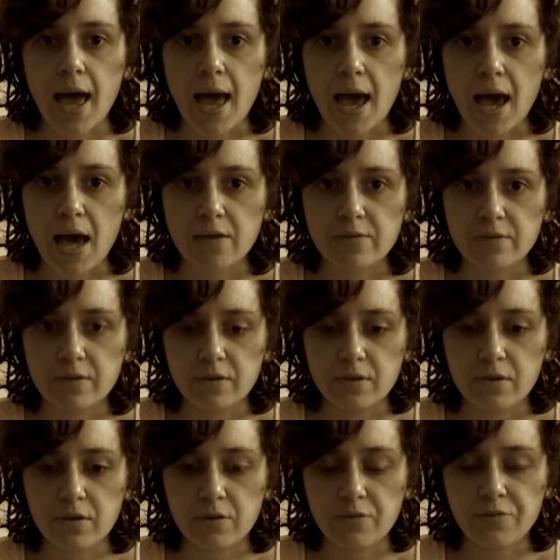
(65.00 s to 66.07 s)
had
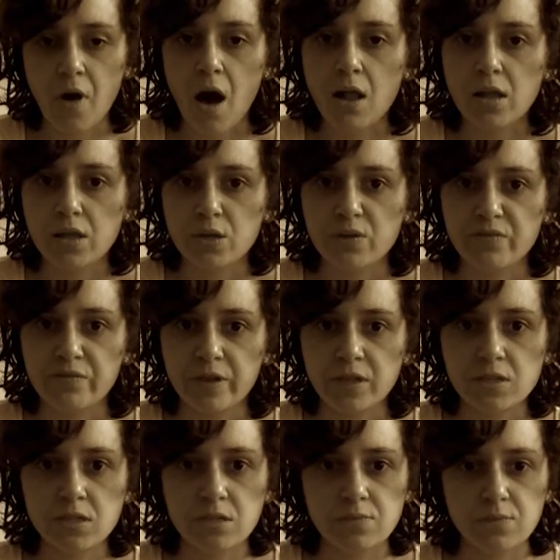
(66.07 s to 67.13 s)
fallen a
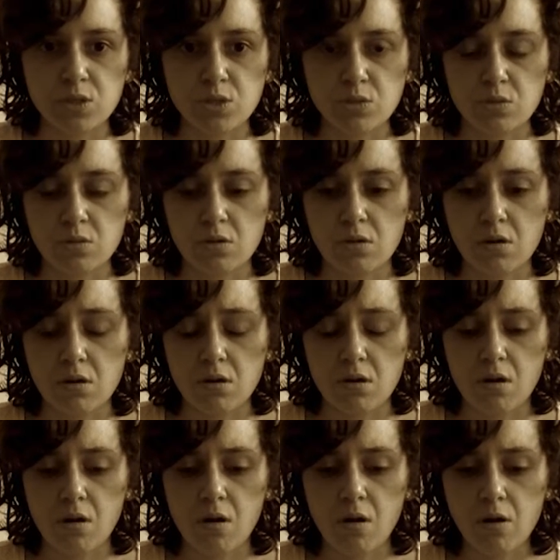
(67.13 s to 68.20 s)
victim to a
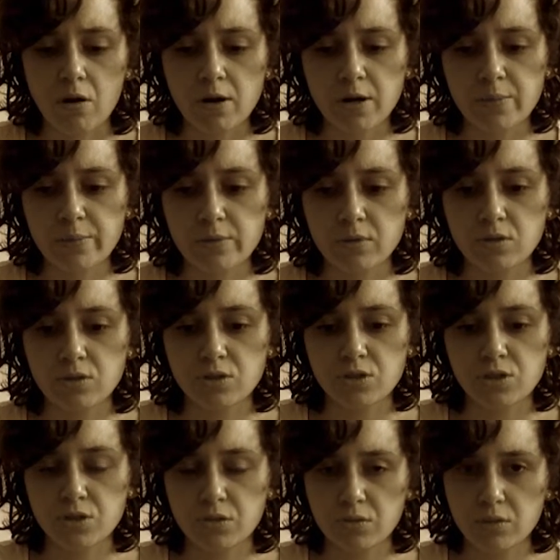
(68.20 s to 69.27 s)
horrible
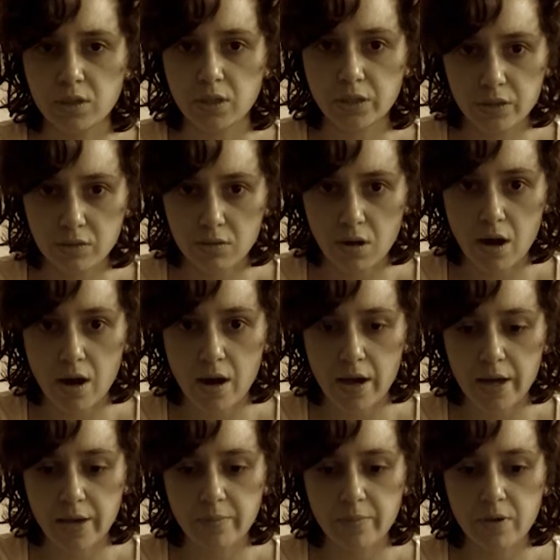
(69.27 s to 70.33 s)
shooting
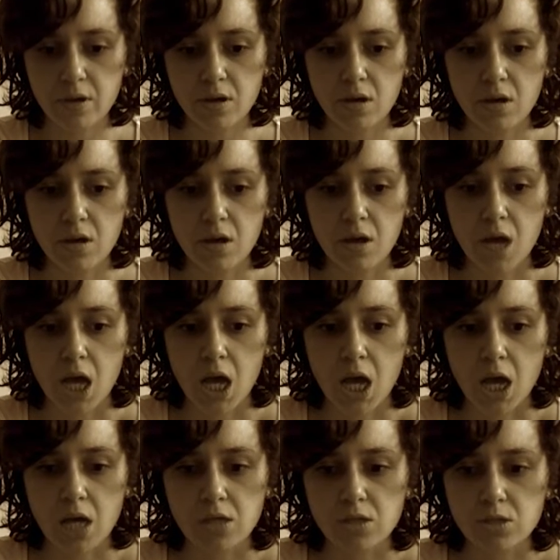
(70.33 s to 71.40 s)
crime
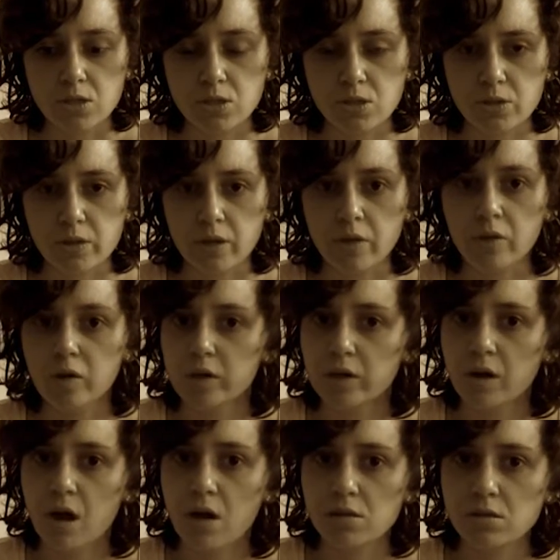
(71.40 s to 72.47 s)
during her
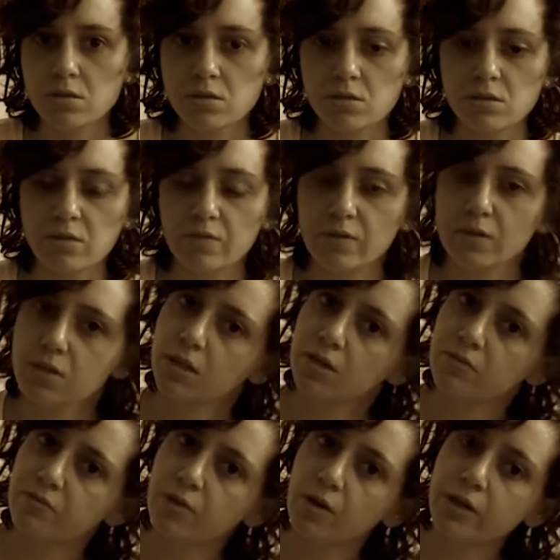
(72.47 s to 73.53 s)
concert event in
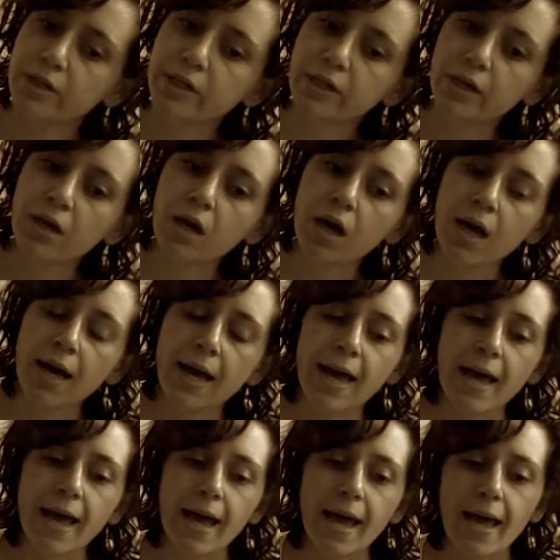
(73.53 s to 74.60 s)
Florida,
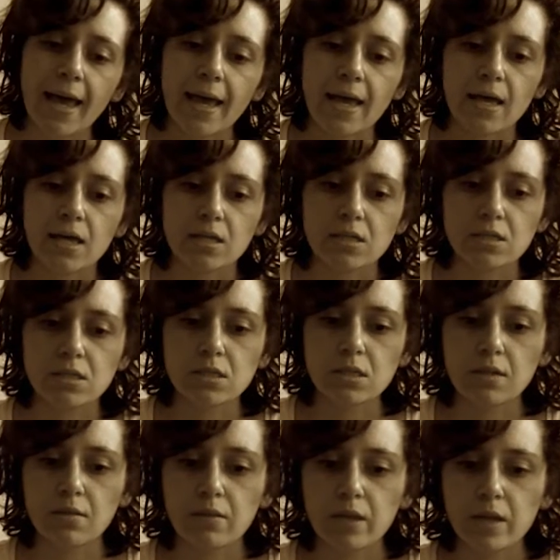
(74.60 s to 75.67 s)
and
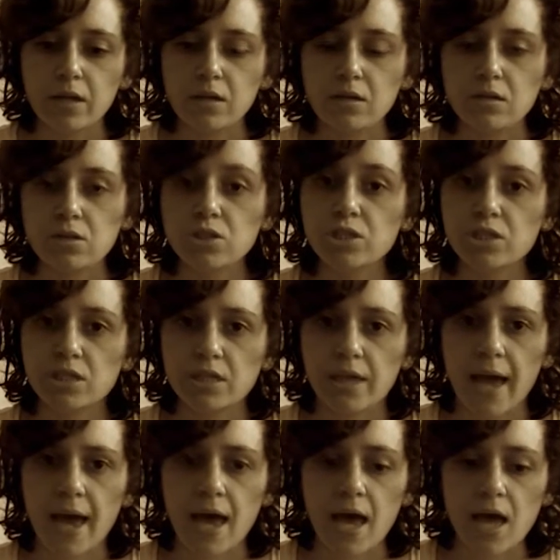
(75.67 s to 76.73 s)
later she
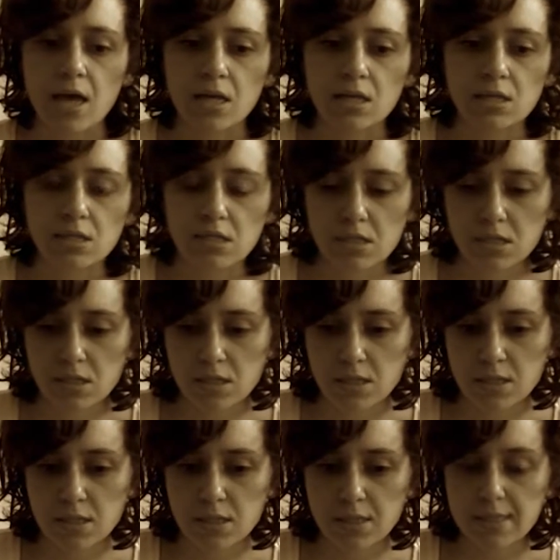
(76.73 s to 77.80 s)
had
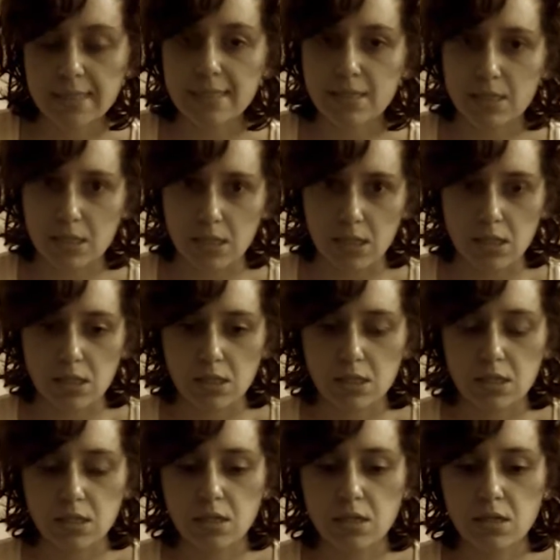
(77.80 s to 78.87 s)

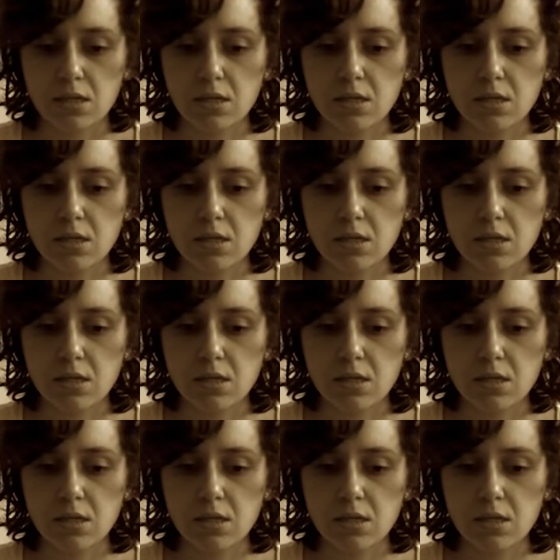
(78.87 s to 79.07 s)
deceased.